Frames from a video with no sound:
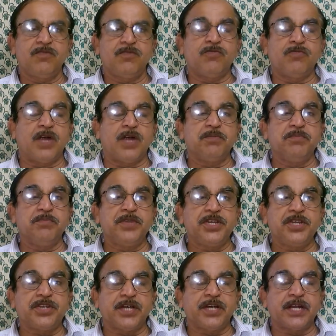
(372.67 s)
1
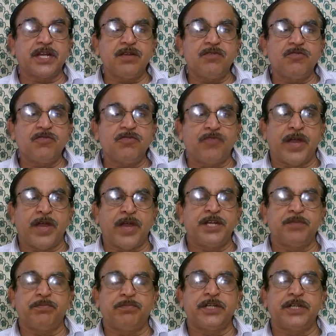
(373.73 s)
meter
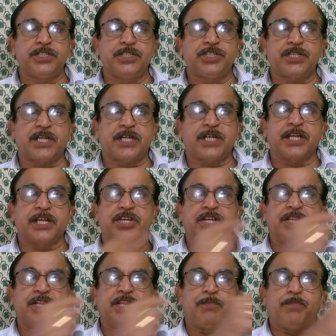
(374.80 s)
wide bridge
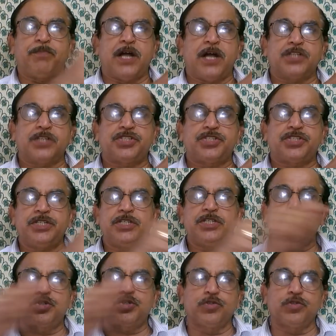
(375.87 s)
connecting the past
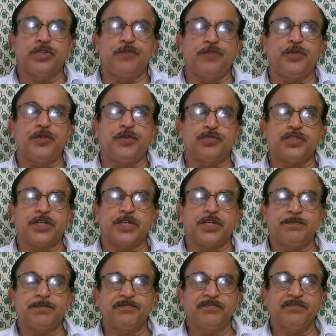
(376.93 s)
to the future.
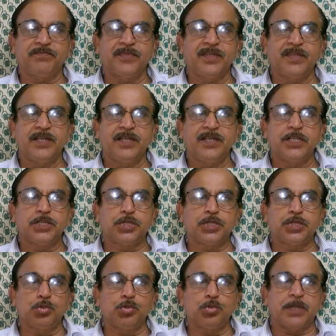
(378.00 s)

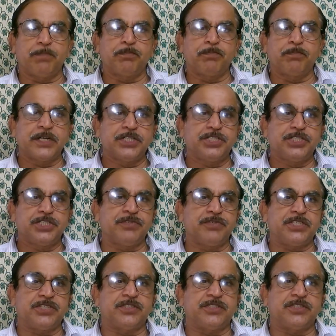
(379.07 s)
Through the bridge which
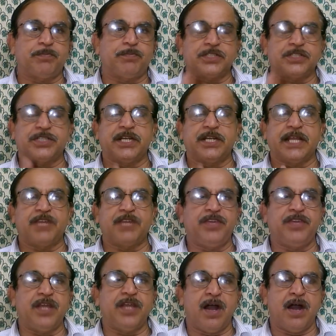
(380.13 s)
is the present that
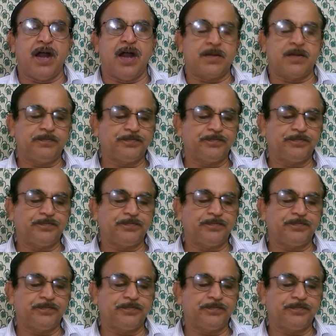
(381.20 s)
we are,